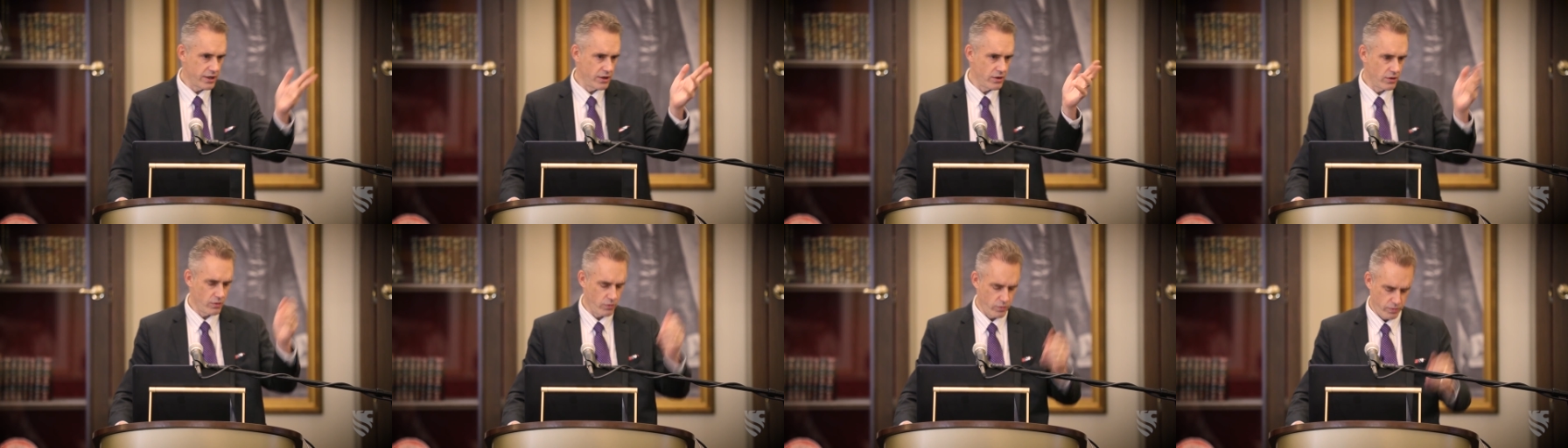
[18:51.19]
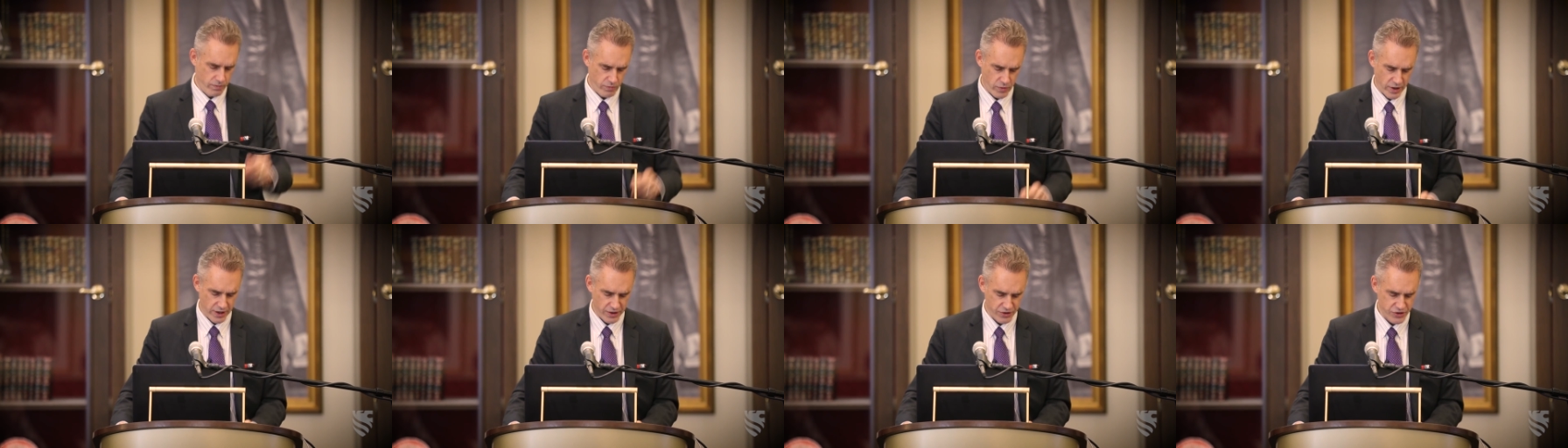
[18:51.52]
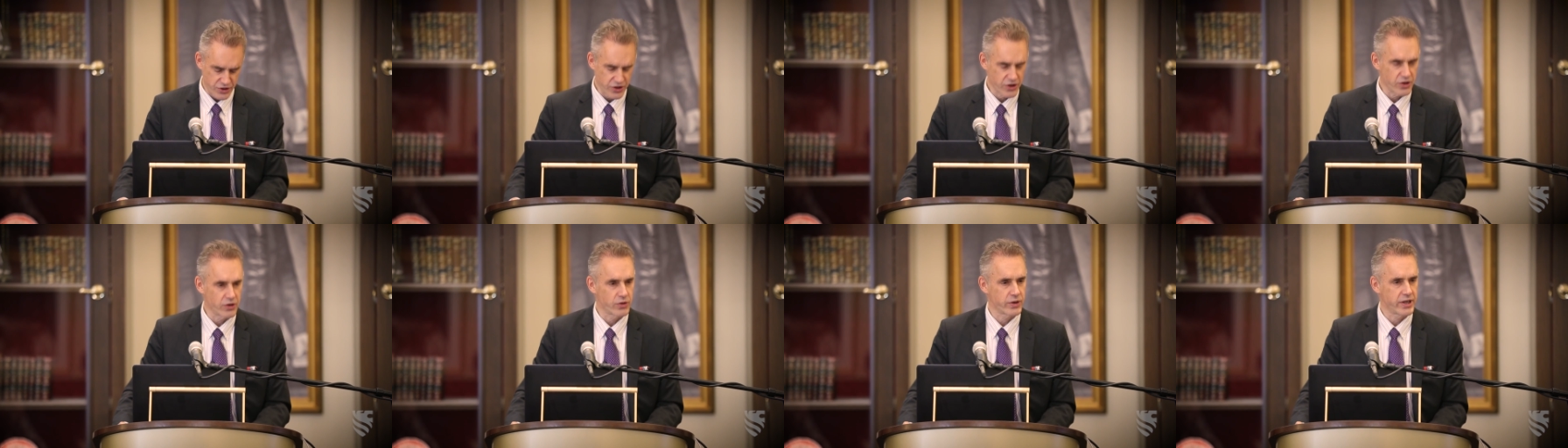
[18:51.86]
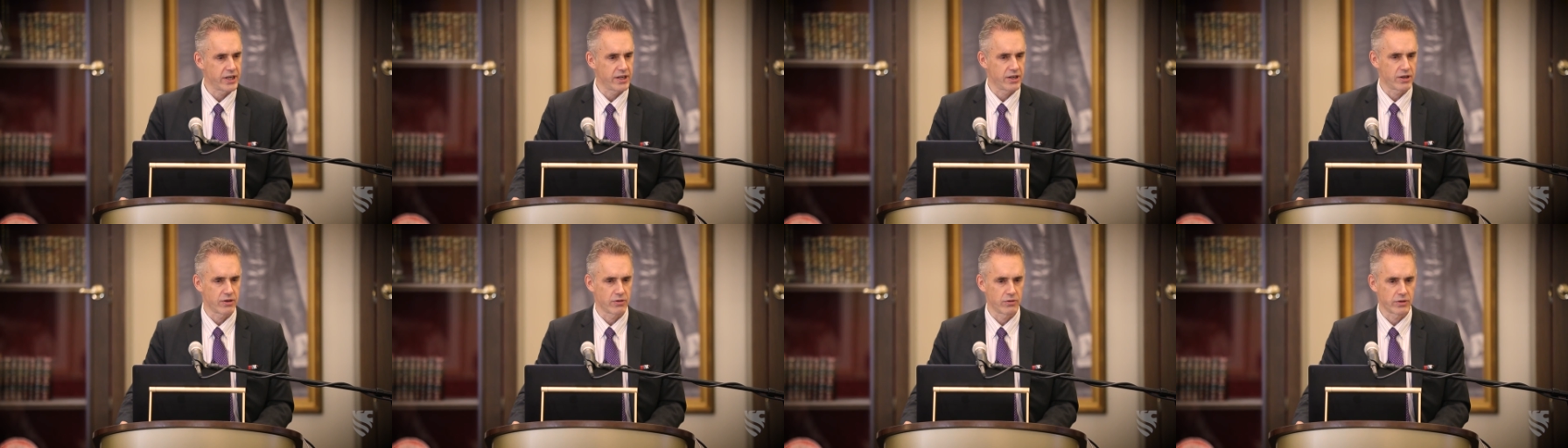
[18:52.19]
you know, why don't you go
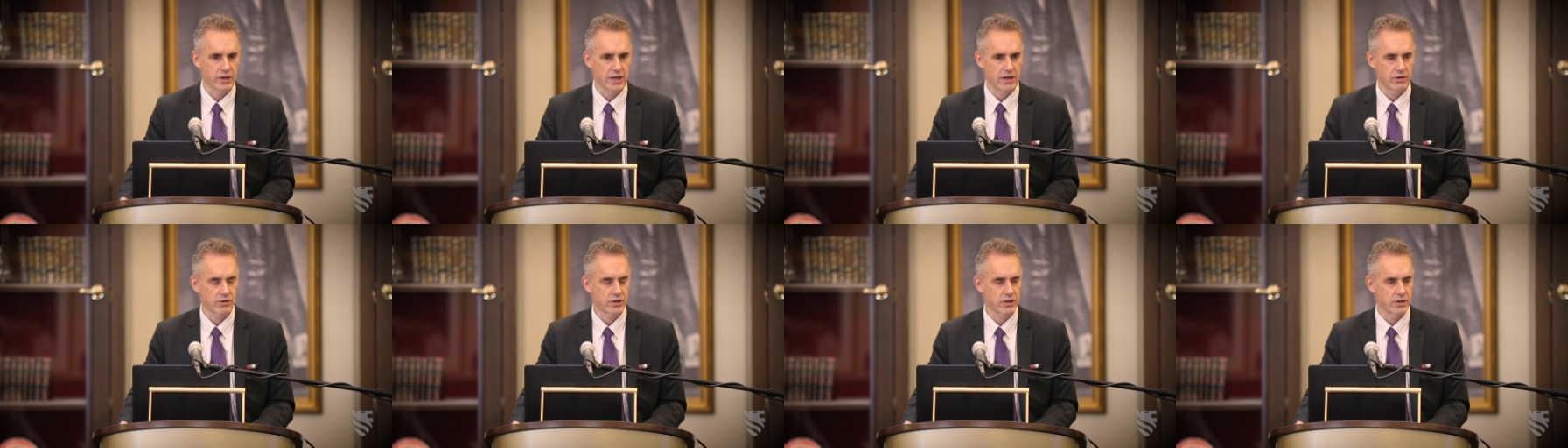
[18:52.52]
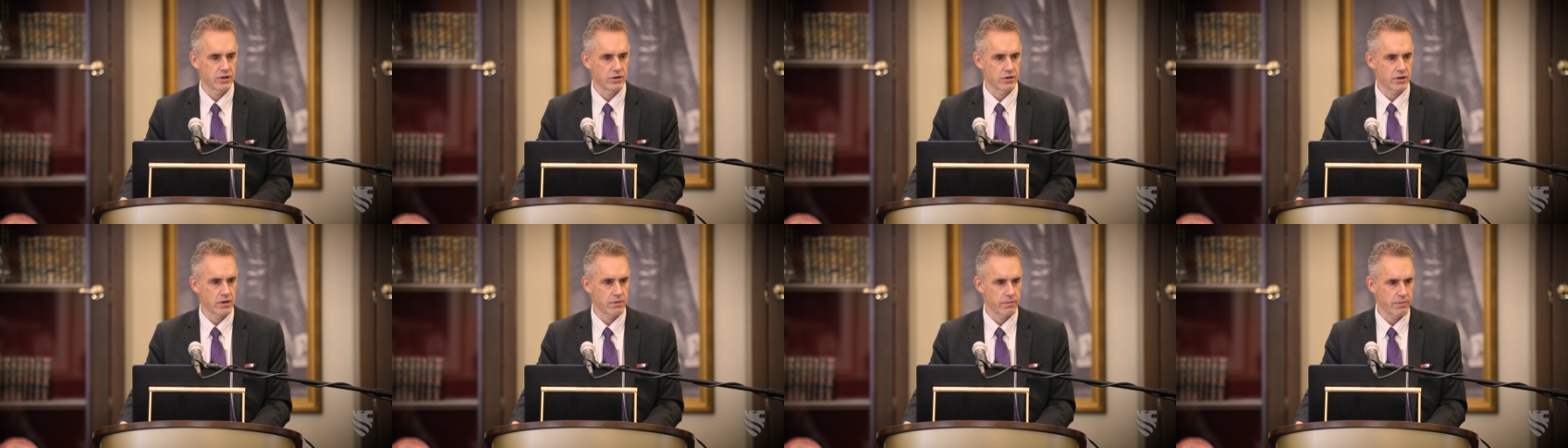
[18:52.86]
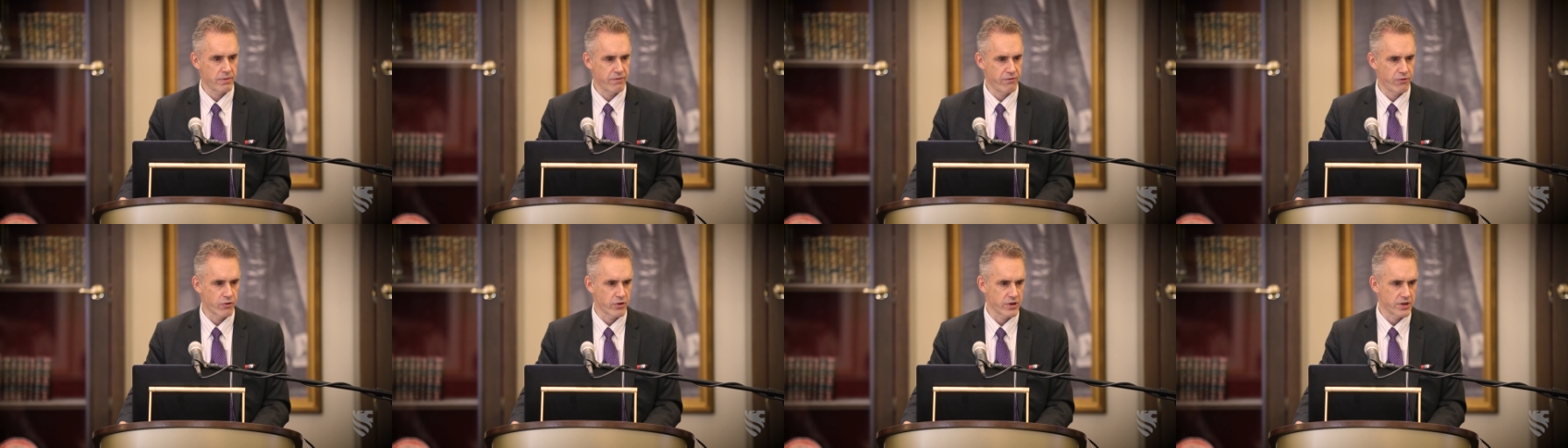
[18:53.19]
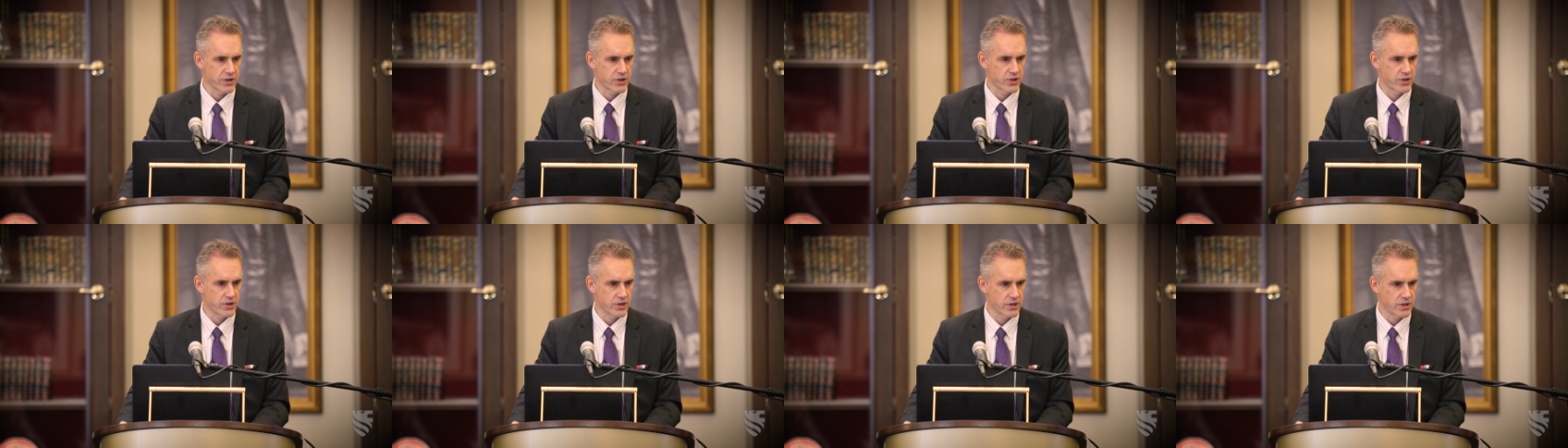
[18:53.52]
get your own house in order before you